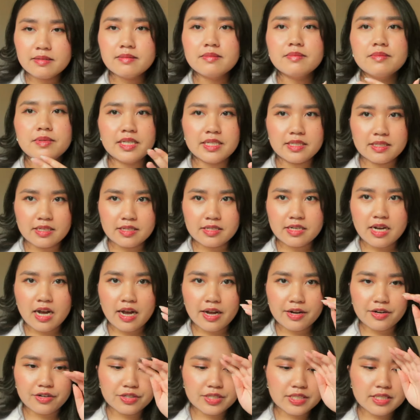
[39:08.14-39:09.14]
this
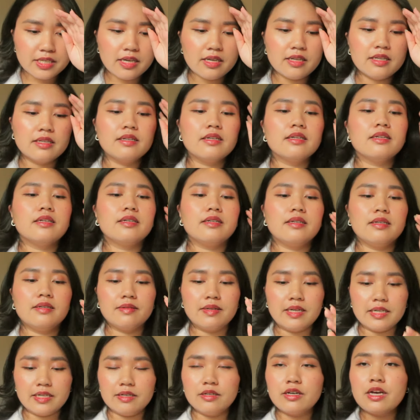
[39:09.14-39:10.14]
entire scene.
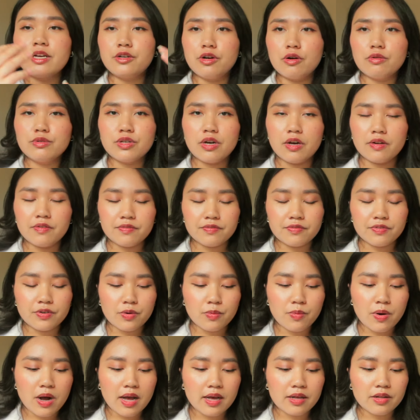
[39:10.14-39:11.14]
It goes on for a
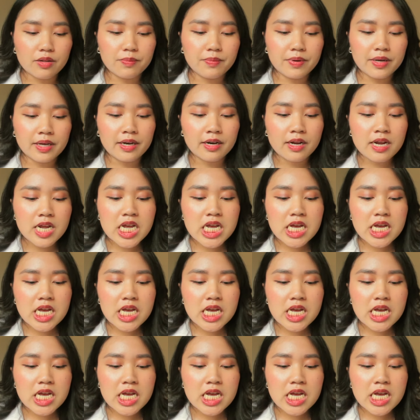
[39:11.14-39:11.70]
while, but